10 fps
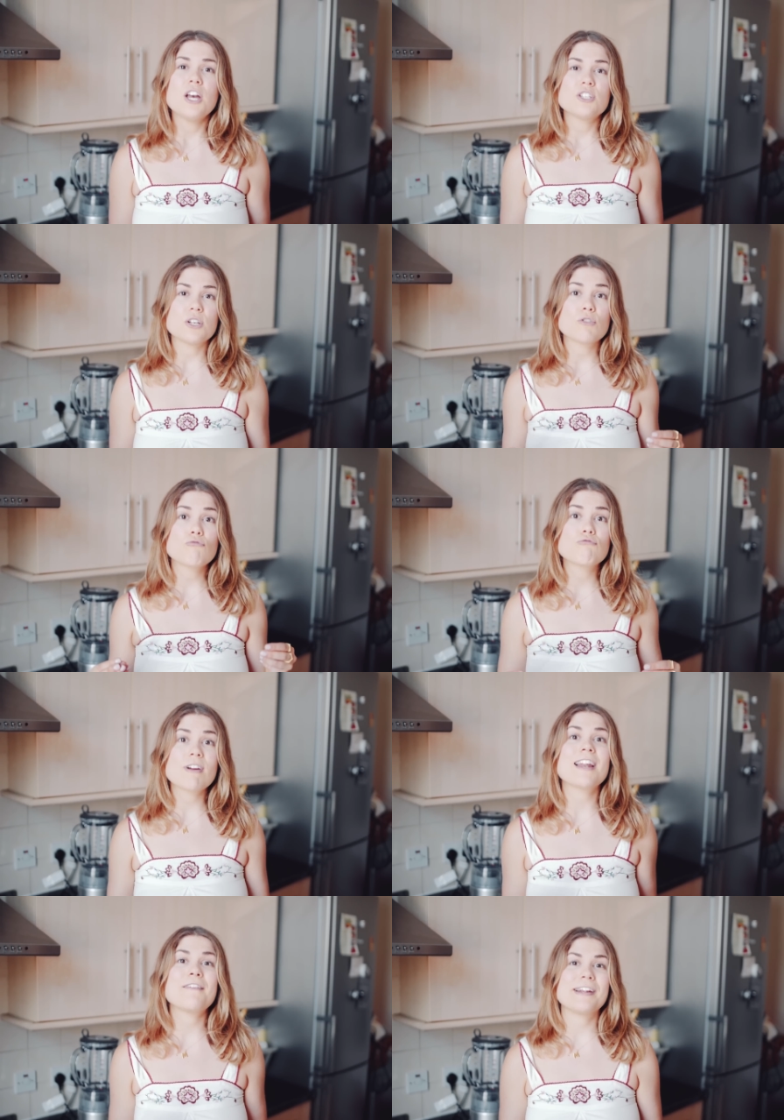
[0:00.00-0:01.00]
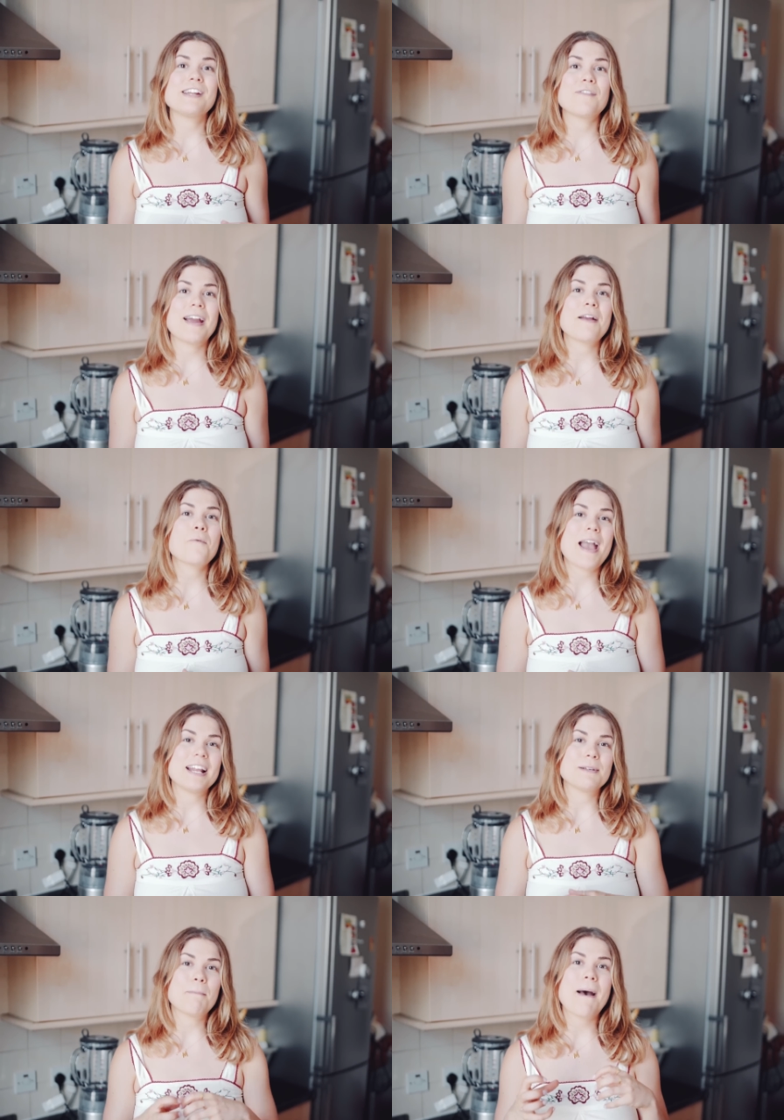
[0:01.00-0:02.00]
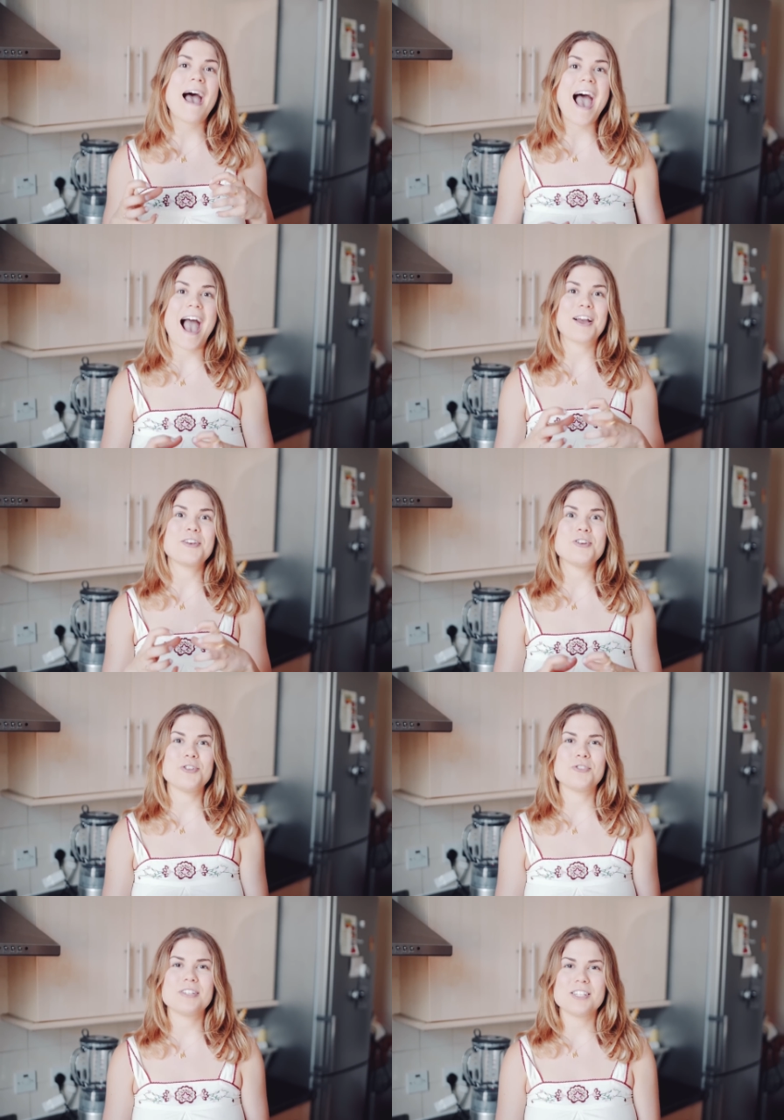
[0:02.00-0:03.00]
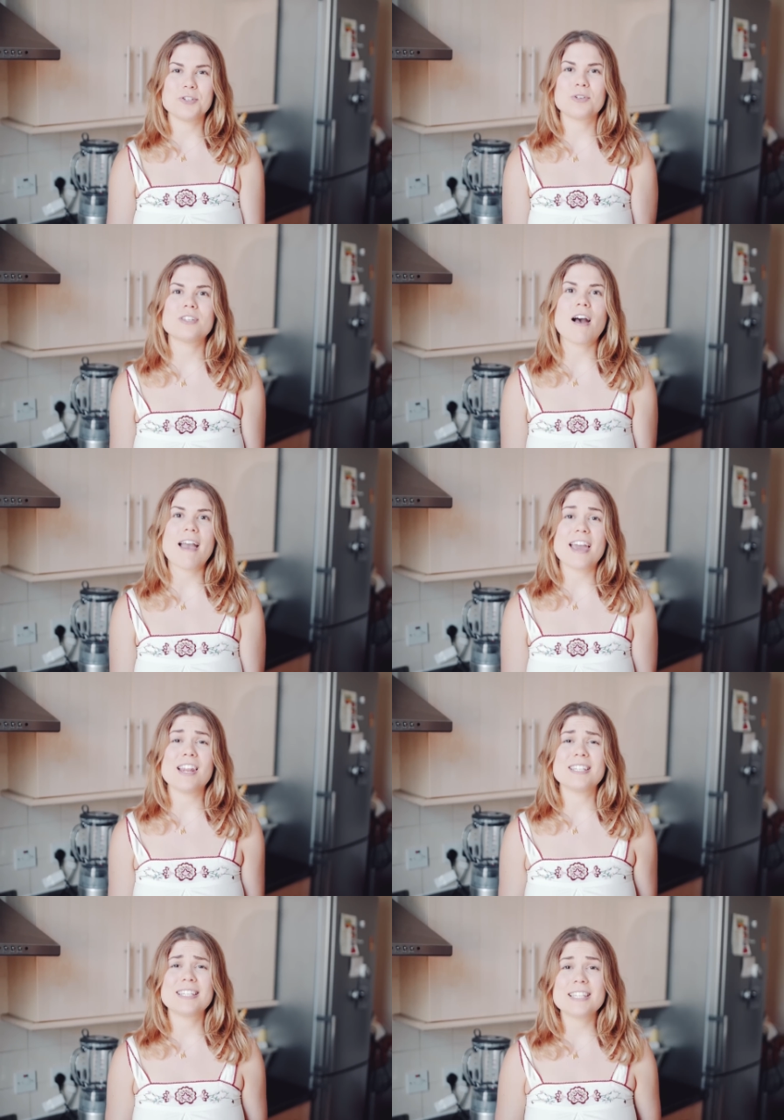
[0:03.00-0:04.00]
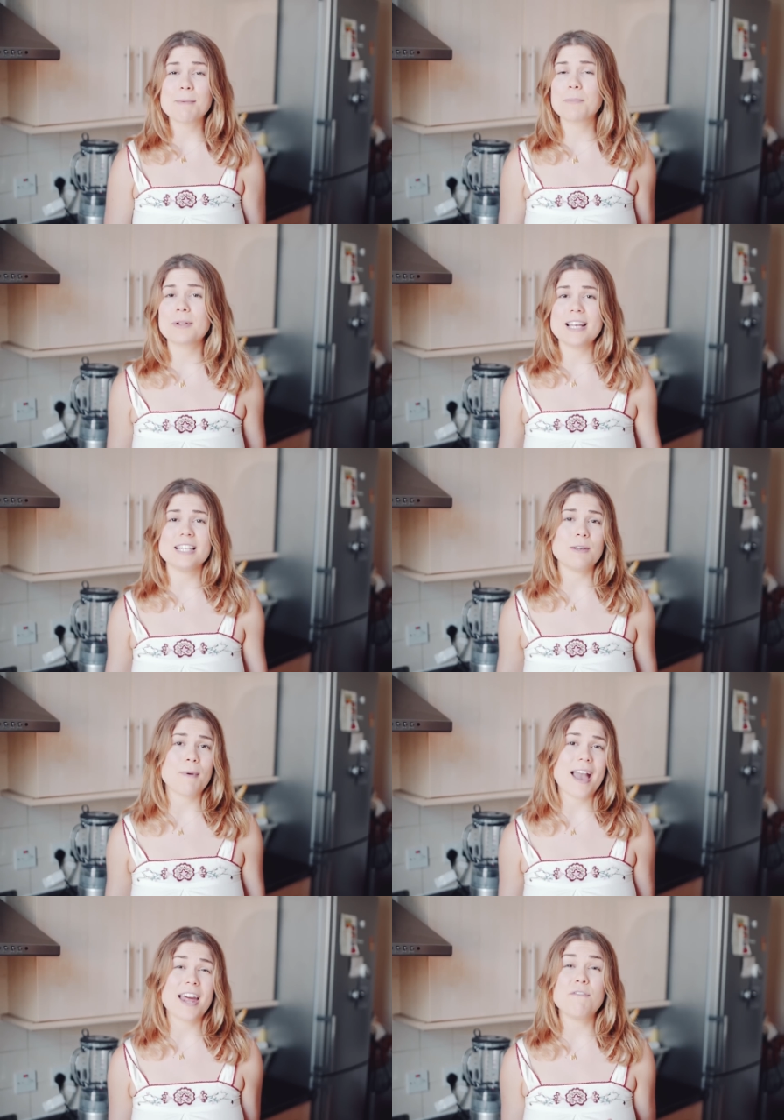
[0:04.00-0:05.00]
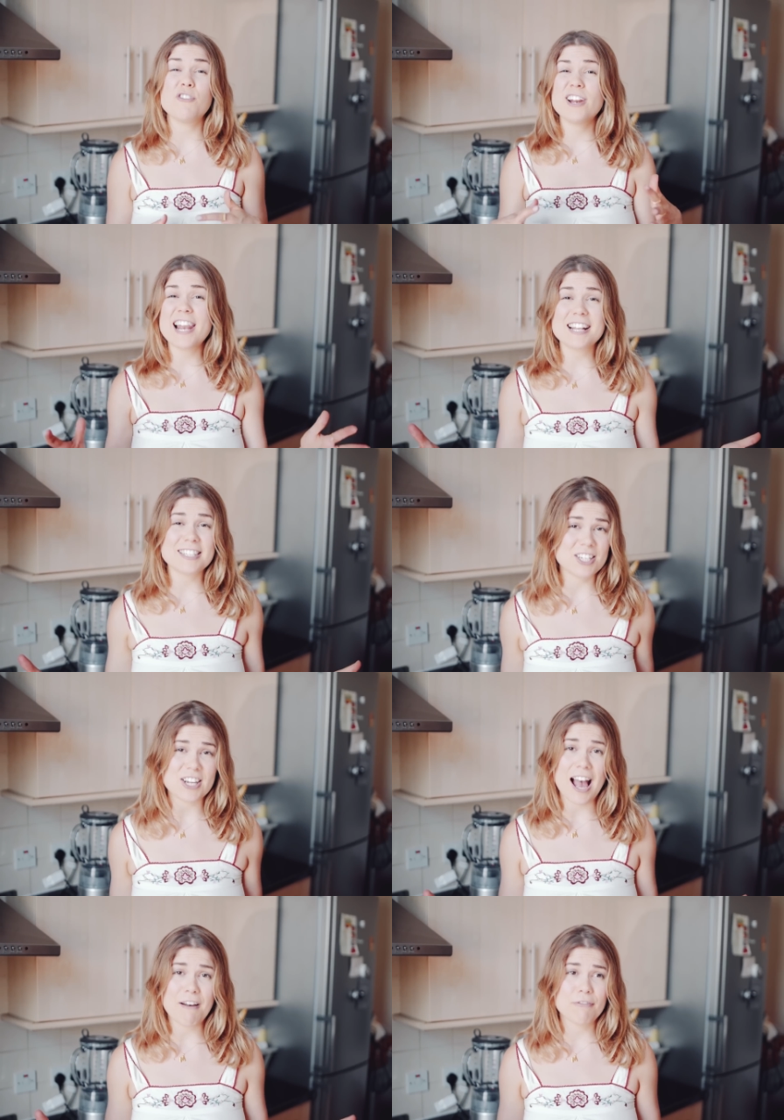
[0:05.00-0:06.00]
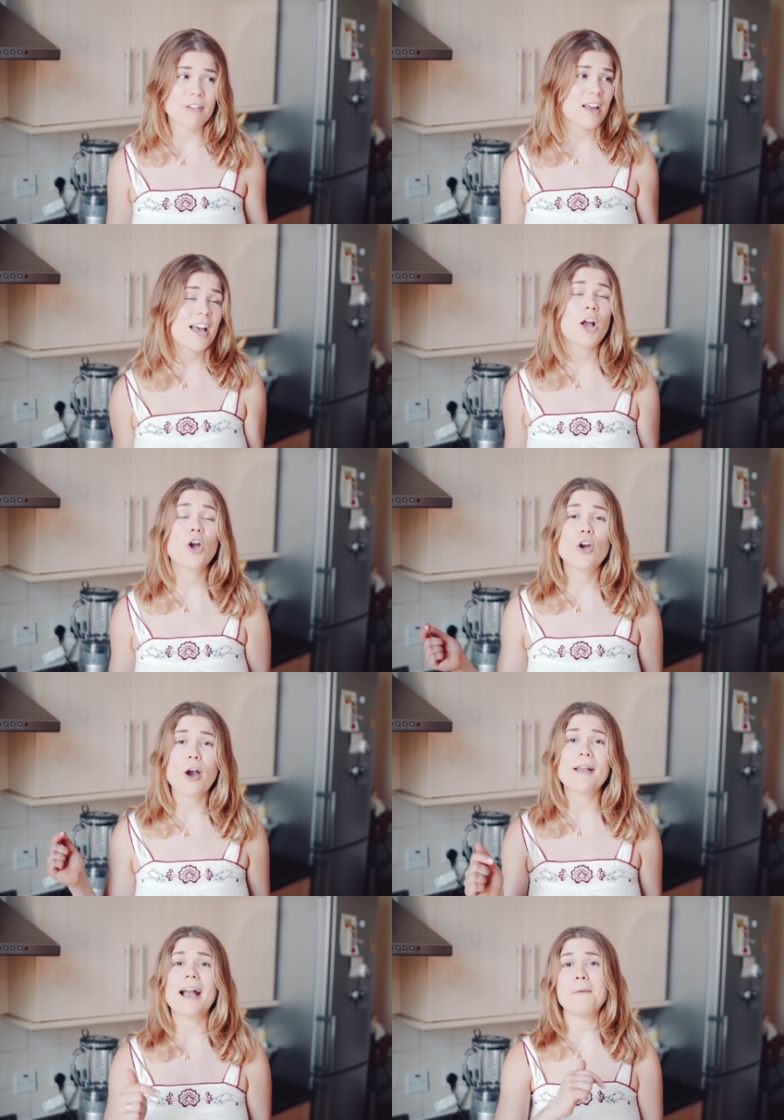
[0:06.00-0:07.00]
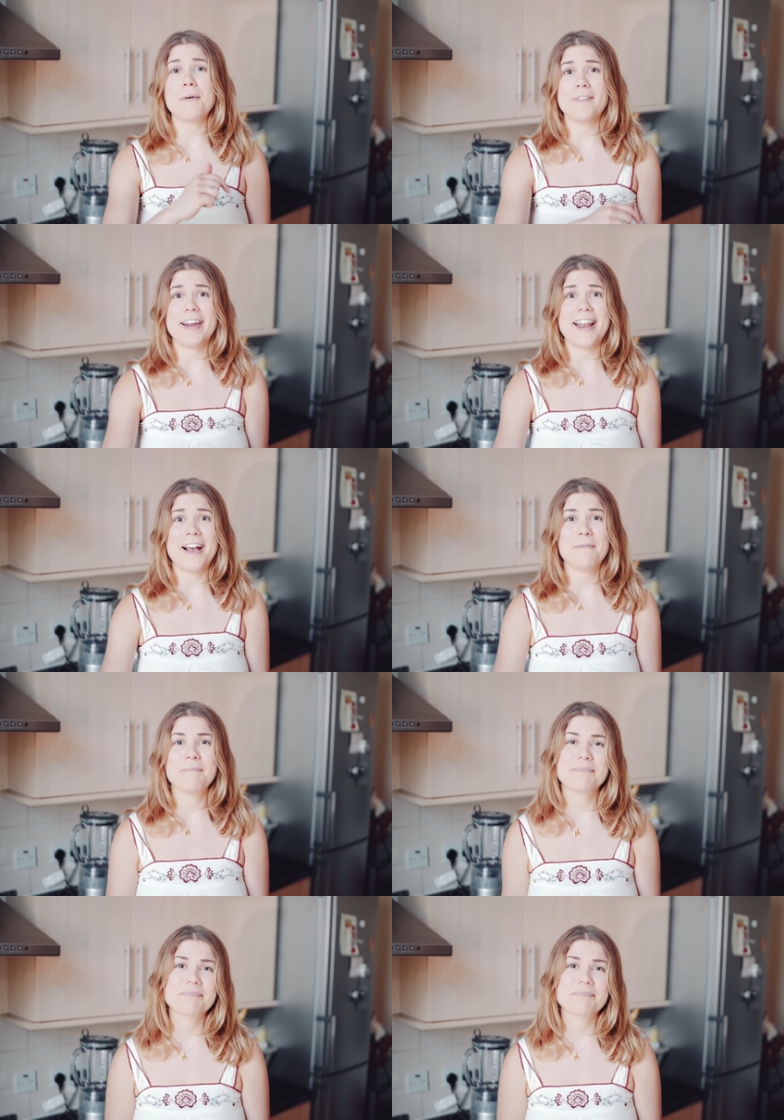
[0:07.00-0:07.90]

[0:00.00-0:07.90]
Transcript: So it's a really great way to pack nutrients into your diet in a simple, easy way. And if you're a lazy chef, go get one right now.